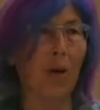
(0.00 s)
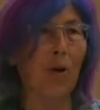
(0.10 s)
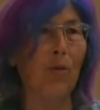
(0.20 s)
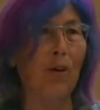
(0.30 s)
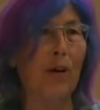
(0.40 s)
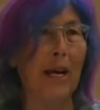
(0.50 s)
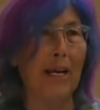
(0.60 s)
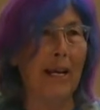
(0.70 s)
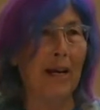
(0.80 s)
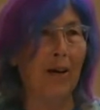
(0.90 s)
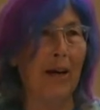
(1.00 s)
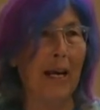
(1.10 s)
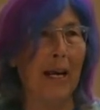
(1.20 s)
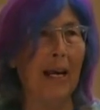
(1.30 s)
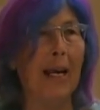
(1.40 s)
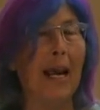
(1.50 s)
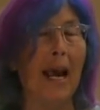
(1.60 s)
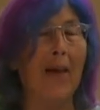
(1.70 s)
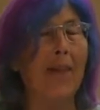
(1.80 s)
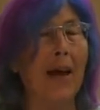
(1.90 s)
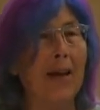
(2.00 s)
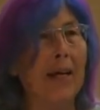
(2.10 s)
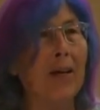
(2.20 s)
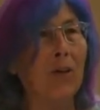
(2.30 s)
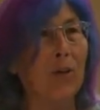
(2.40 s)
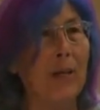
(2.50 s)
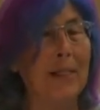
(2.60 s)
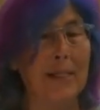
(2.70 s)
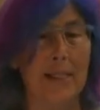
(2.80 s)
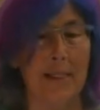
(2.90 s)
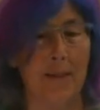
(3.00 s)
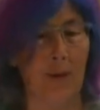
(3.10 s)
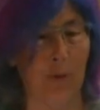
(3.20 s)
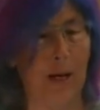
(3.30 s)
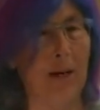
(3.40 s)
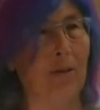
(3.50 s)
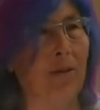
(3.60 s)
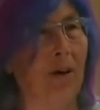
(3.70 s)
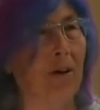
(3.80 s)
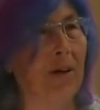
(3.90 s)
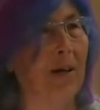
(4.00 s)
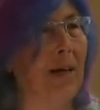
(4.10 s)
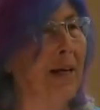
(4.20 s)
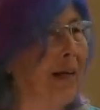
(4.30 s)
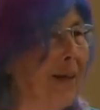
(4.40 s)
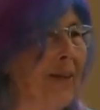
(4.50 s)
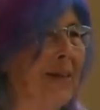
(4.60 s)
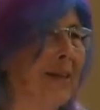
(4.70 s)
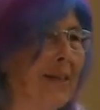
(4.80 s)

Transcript: over an area, and that increases the rainfall. This